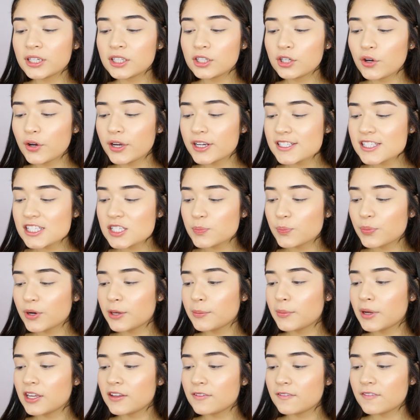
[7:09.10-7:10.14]
Go ahead and spray
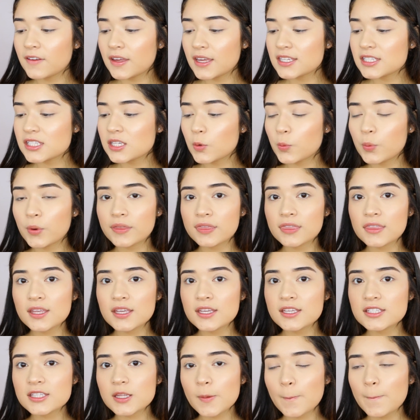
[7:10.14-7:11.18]
my face with
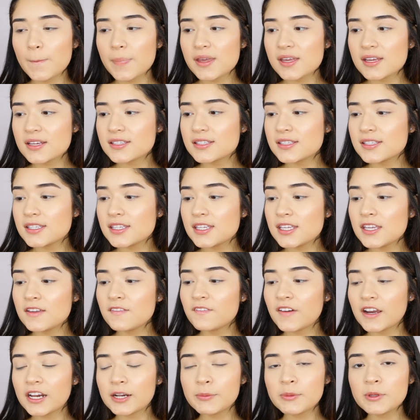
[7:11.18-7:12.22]
this Pixi
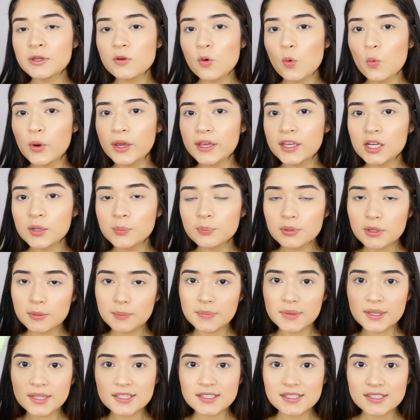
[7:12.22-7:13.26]
Vitamin Wakeup
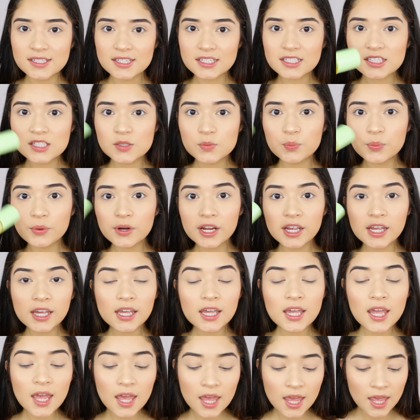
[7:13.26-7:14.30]
Mist
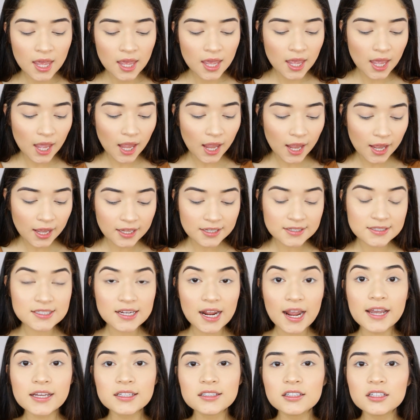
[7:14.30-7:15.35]
Spray, and
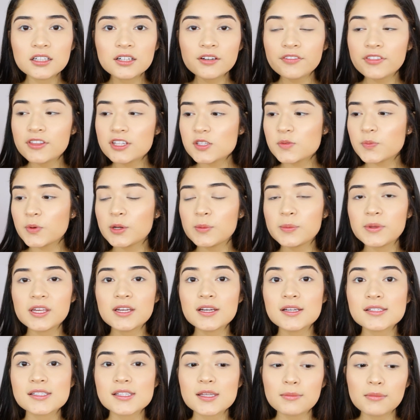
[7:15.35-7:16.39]
I love this spray
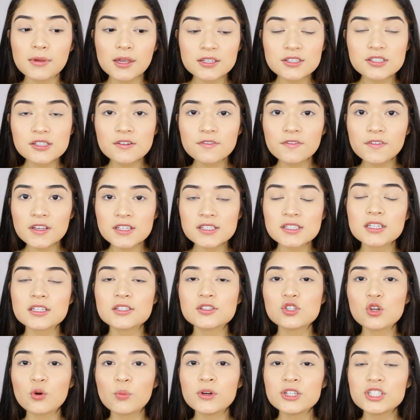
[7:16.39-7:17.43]
because it makes your face
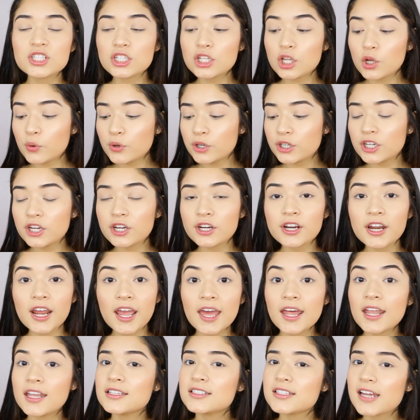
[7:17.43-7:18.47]
so much glowier,
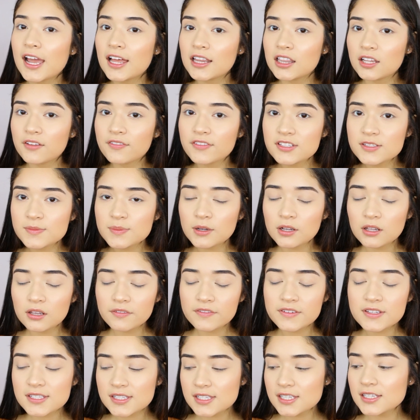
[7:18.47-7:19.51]
and I love the smell of
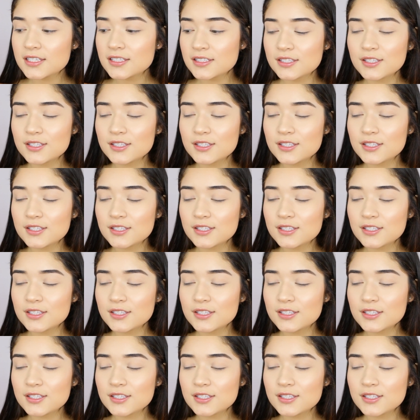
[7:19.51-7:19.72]
this thing.